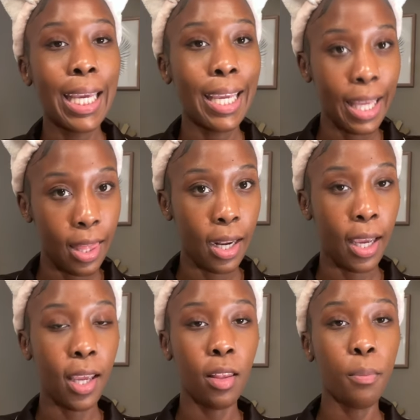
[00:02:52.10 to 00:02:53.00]
in the
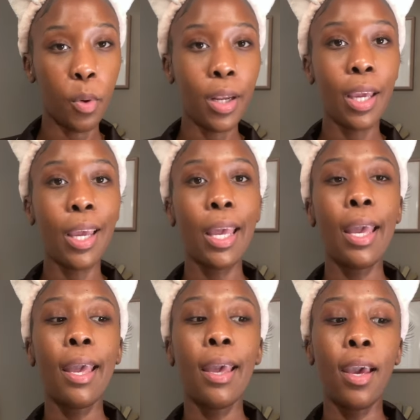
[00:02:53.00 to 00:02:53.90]
night. In the morning,
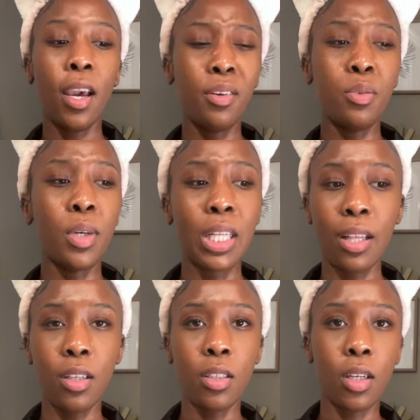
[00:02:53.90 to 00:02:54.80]
I use one
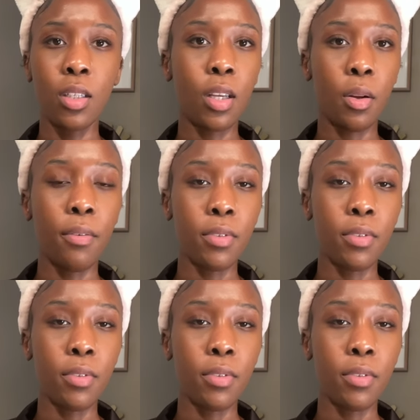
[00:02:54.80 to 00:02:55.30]
cleanser because I don't have